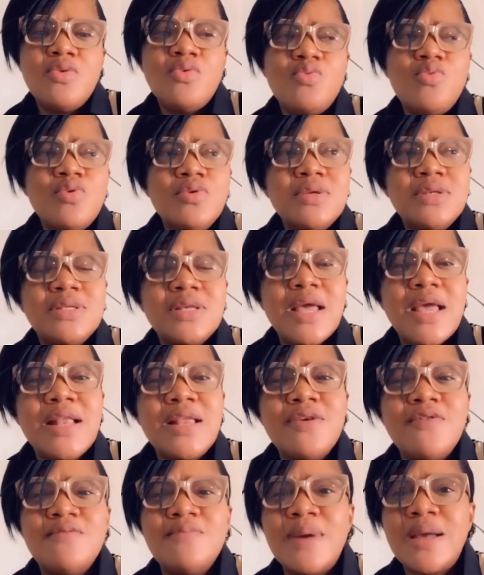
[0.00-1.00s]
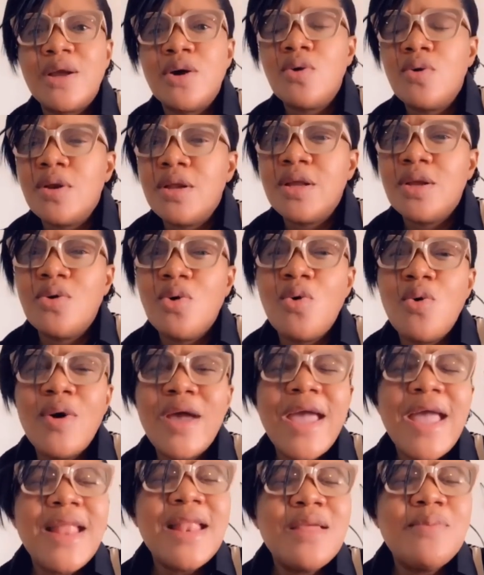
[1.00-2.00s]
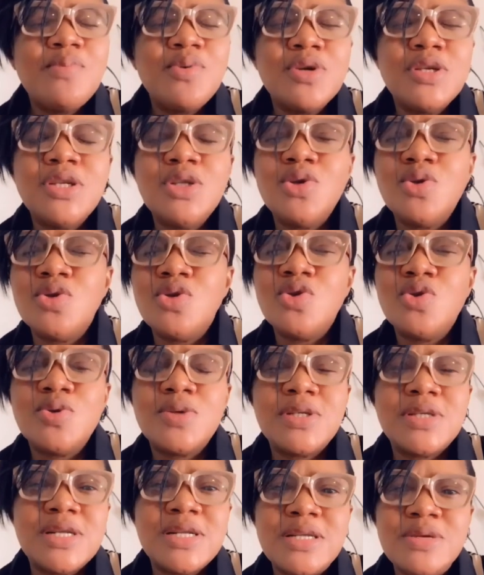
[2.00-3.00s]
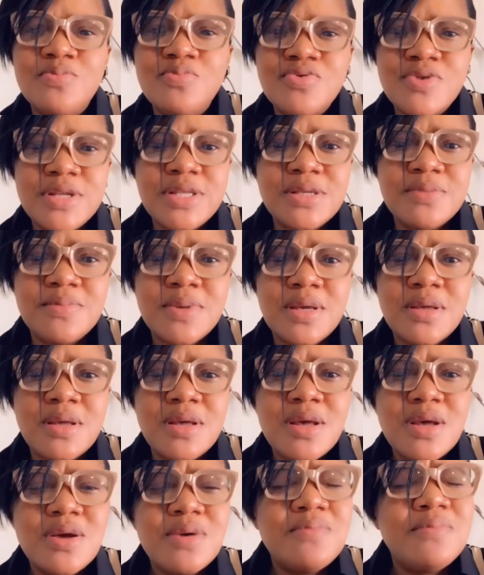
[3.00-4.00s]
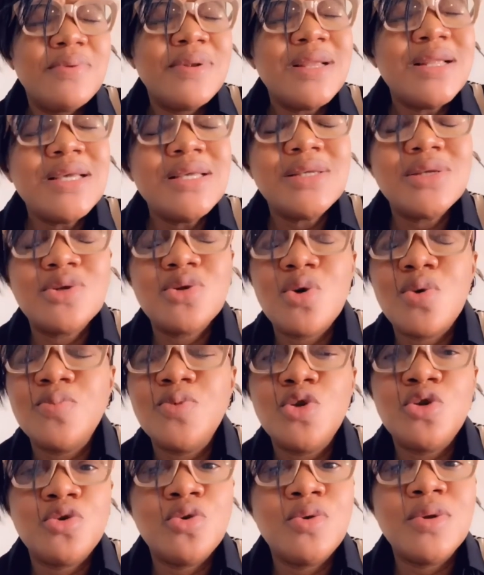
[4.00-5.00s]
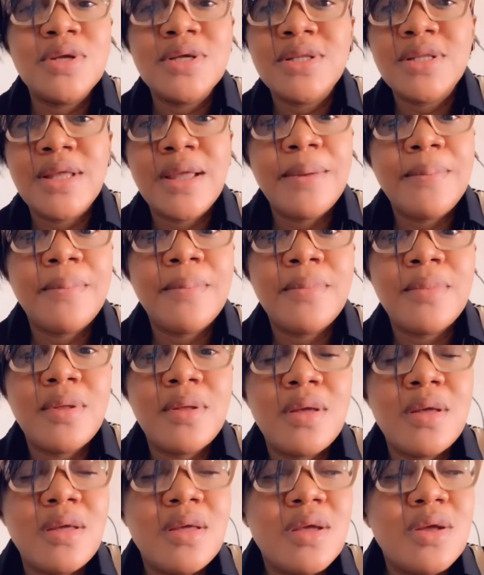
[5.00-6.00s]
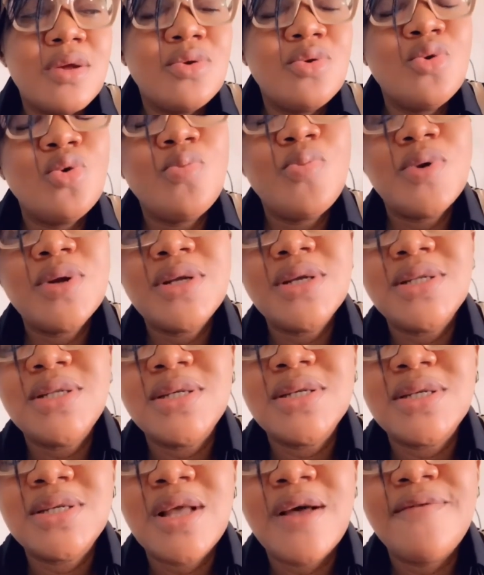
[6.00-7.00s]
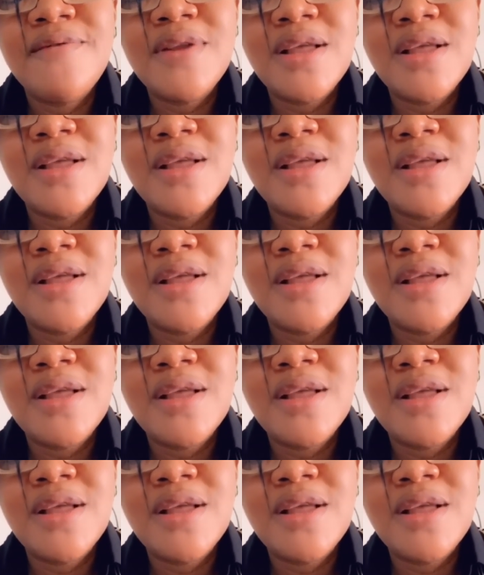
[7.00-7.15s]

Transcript: Once any of my colleagues or anybody does not celebrate me, please stop trolling them. Nobody deserves